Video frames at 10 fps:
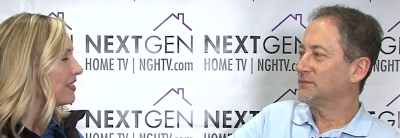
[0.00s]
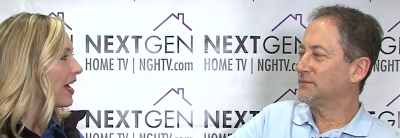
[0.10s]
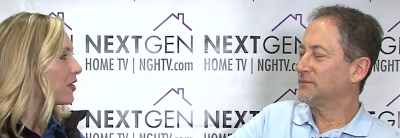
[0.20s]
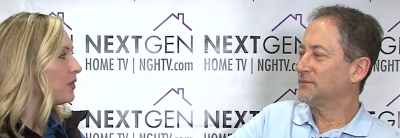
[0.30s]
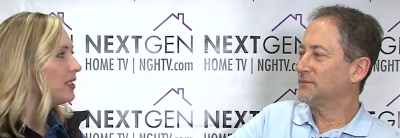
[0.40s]

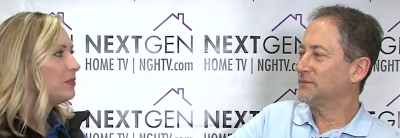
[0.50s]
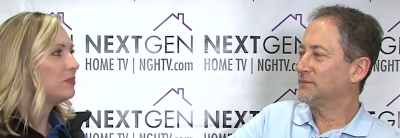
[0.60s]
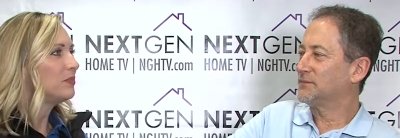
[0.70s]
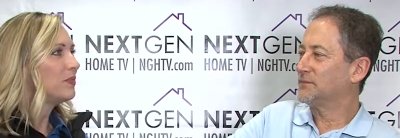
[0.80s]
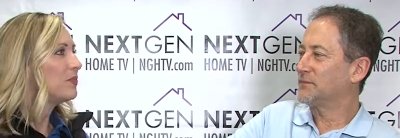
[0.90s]
Speaker 1: not only
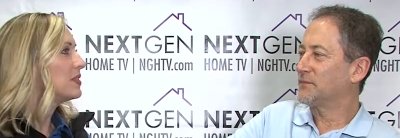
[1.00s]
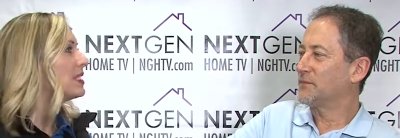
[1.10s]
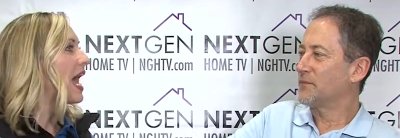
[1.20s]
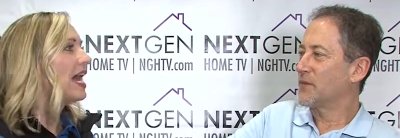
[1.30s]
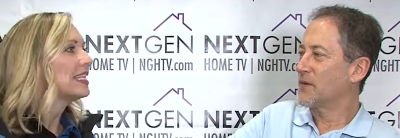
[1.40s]

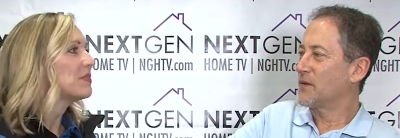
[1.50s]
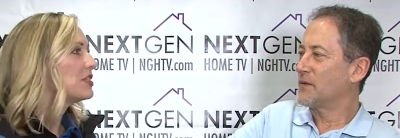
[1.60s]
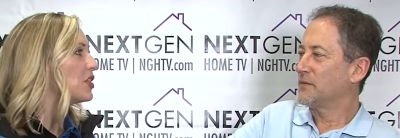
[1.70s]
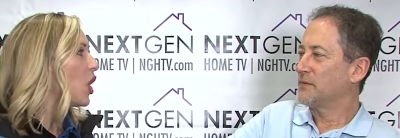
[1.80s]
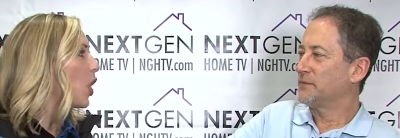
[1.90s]
adding something to
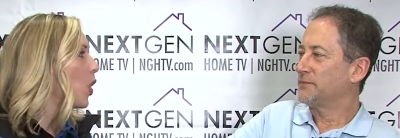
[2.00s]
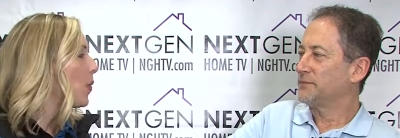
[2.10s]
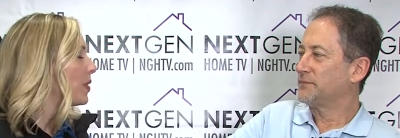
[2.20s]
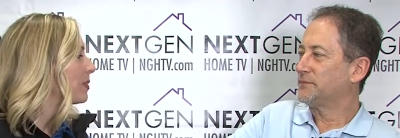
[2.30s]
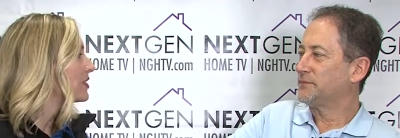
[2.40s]
the home,
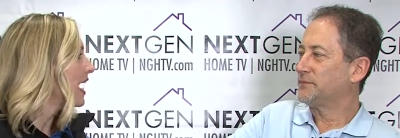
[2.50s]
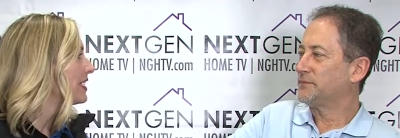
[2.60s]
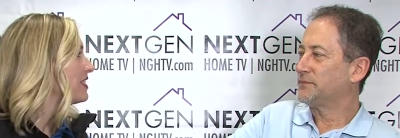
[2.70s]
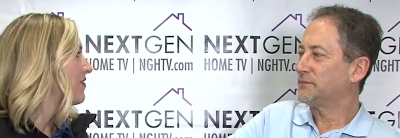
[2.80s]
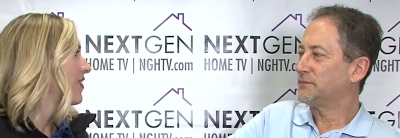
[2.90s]
but
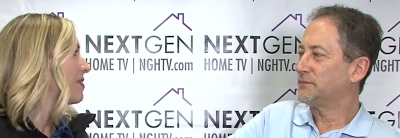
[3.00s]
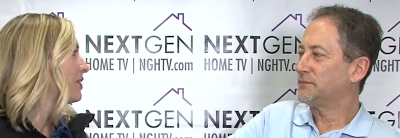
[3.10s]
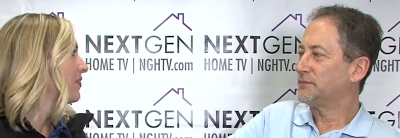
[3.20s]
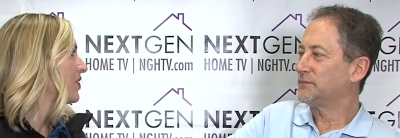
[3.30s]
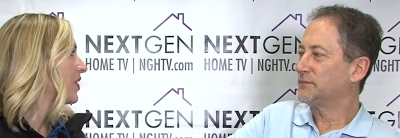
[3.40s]
protecting the family
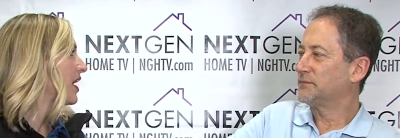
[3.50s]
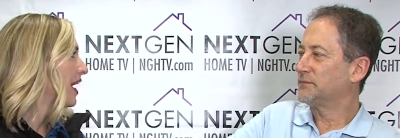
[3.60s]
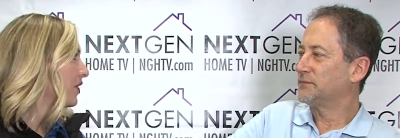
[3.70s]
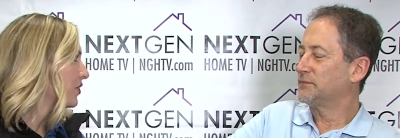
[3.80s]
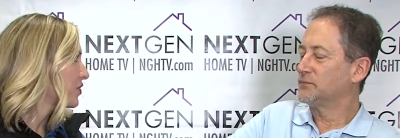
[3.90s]
for their
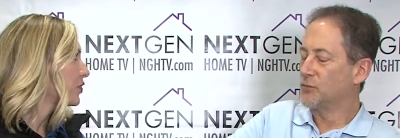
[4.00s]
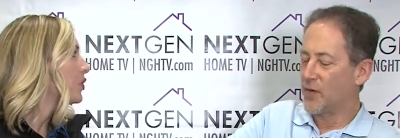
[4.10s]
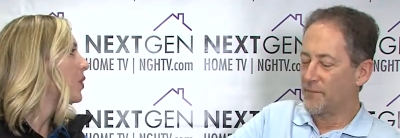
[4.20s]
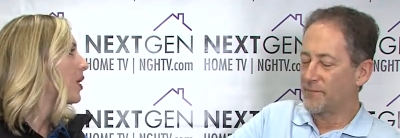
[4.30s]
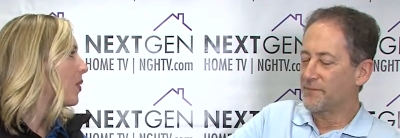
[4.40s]
health through
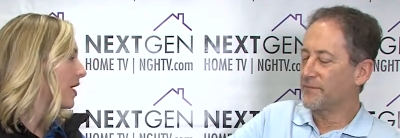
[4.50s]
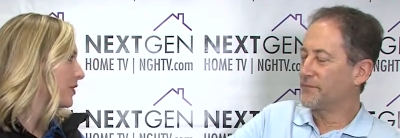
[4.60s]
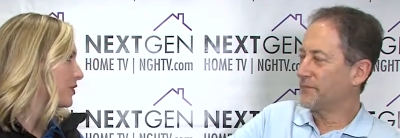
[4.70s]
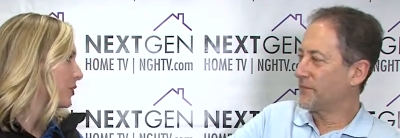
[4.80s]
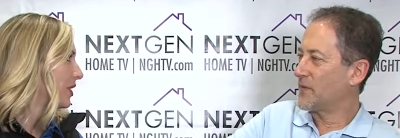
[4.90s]
right. our water
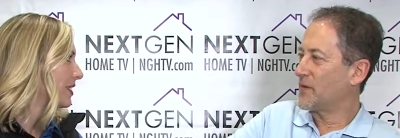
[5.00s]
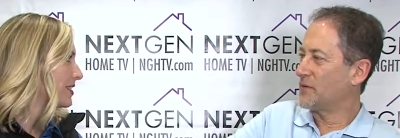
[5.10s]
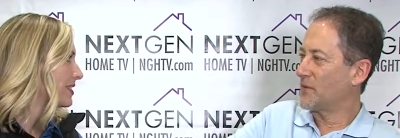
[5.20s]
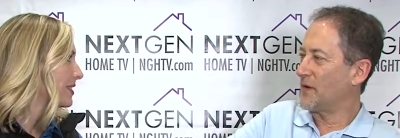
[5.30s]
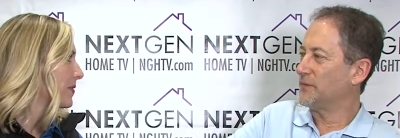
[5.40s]
source.
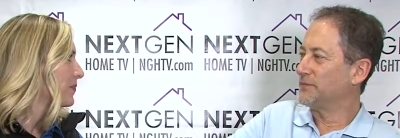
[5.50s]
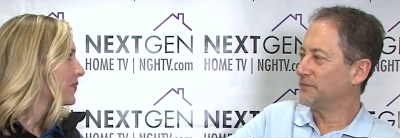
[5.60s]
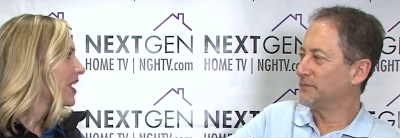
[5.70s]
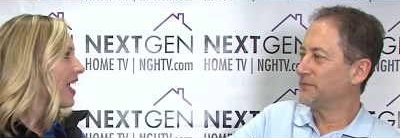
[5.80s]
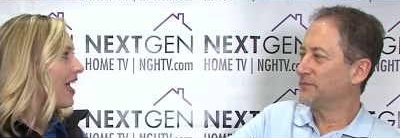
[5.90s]
Right.
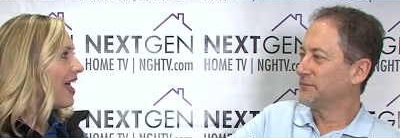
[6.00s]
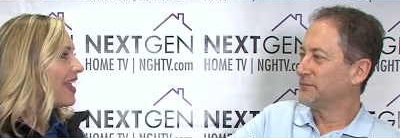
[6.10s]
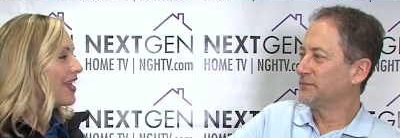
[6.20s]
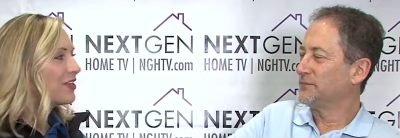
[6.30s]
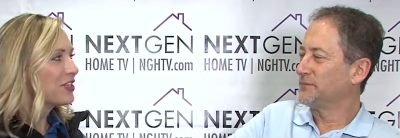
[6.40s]
And
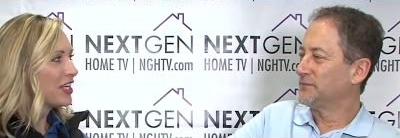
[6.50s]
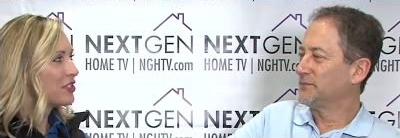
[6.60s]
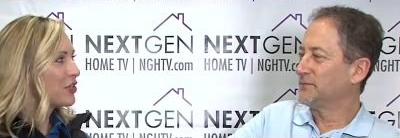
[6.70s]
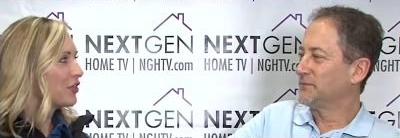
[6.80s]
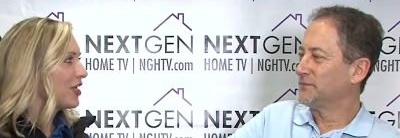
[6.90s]
I understand it's
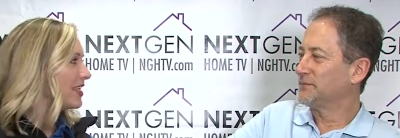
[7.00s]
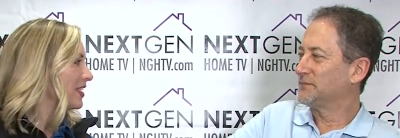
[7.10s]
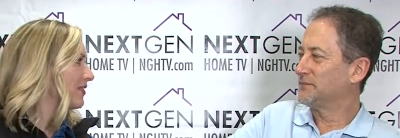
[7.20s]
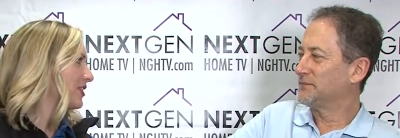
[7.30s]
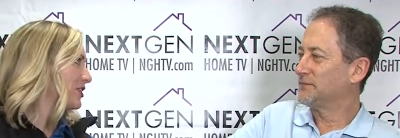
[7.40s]
your 30th
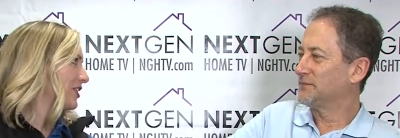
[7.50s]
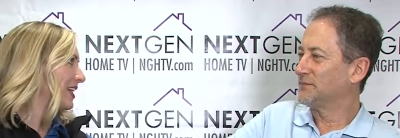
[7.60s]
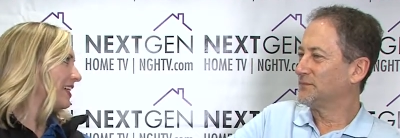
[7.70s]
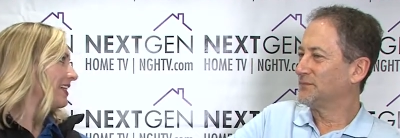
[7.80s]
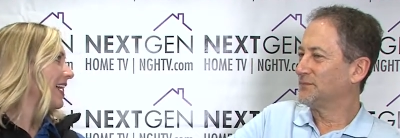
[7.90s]

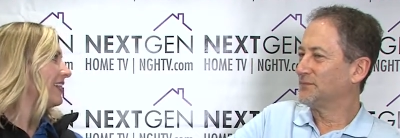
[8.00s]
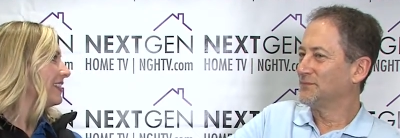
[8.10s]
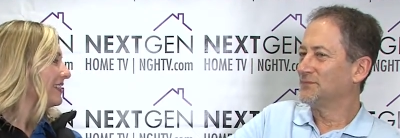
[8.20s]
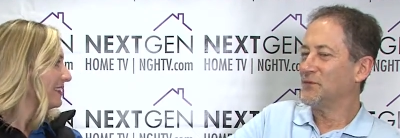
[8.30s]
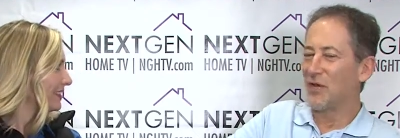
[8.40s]
anniversary.
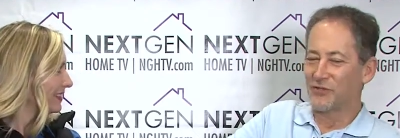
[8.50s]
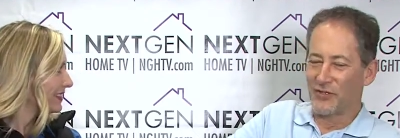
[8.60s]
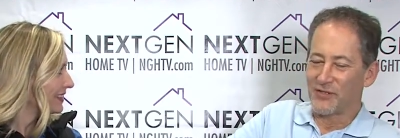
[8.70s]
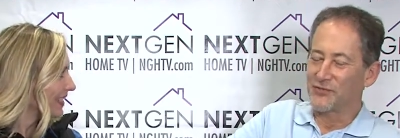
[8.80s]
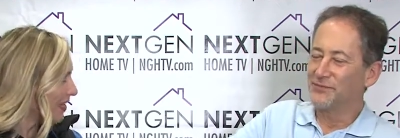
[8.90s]
Speaker 2: Yes, it is.